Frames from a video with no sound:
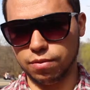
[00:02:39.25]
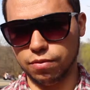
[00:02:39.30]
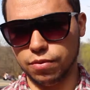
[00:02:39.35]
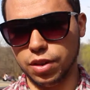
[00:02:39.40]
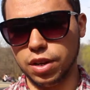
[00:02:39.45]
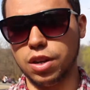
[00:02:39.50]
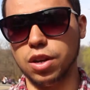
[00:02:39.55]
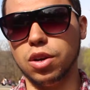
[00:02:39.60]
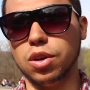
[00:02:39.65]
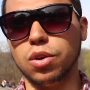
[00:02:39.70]

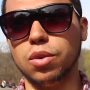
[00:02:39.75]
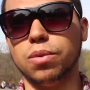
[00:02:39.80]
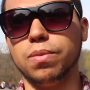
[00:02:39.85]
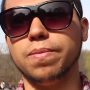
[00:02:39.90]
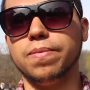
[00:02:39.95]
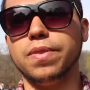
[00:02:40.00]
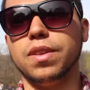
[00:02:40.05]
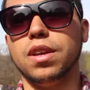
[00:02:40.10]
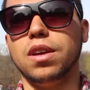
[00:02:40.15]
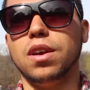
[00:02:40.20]
video
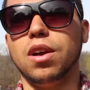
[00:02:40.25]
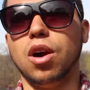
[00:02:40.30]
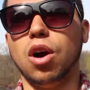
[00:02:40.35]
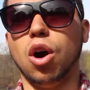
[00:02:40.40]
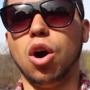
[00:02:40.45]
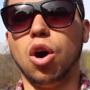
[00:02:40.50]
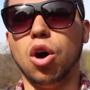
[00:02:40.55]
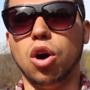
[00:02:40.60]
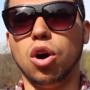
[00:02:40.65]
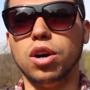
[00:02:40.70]

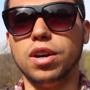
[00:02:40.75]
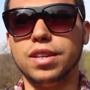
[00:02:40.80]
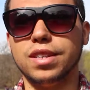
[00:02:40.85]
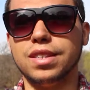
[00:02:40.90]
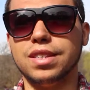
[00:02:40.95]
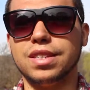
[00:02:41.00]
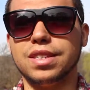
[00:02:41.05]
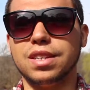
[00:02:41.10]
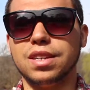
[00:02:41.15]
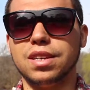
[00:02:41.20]
on